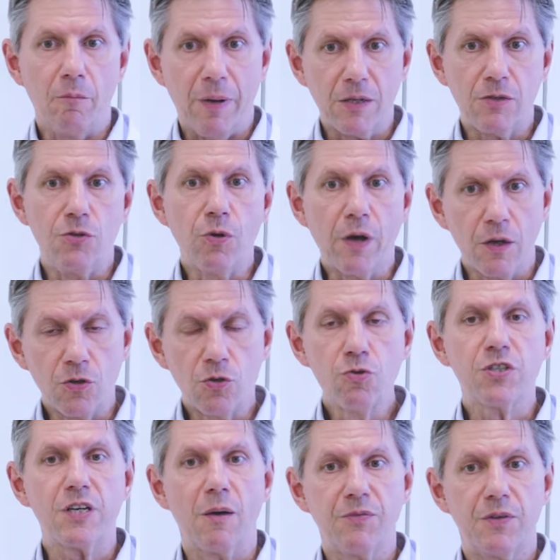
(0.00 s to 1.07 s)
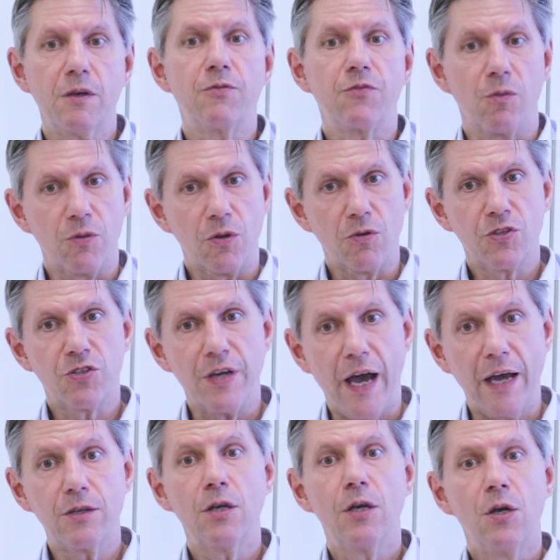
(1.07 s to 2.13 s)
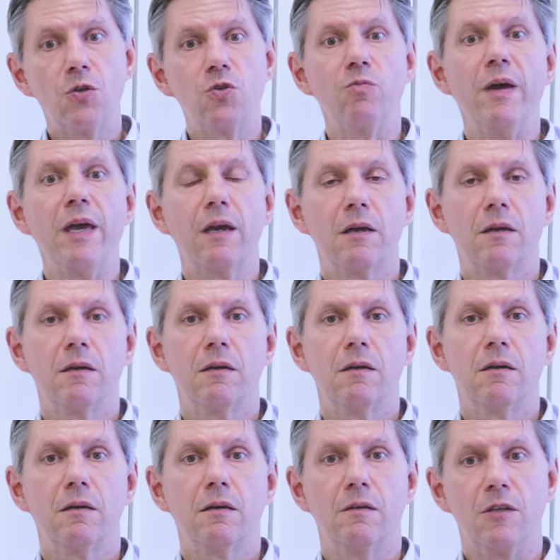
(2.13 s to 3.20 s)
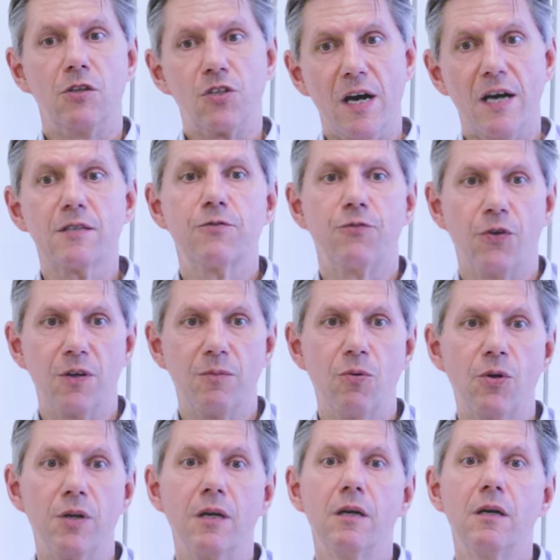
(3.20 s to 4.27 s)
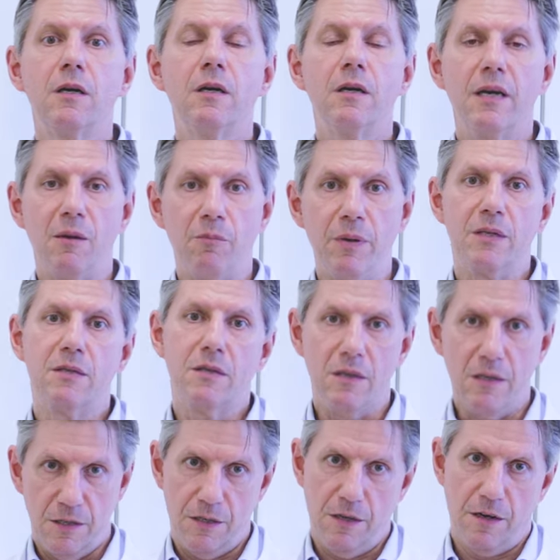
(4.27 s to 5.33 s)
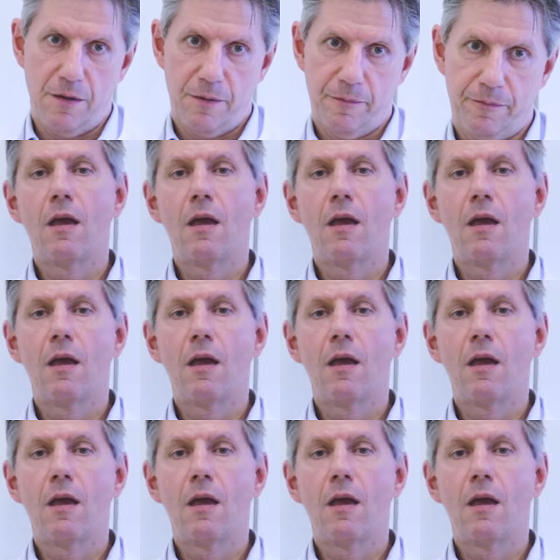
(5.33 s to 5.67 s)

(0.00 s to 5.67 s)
but you can do something from your side to make the task for your body a bit easier.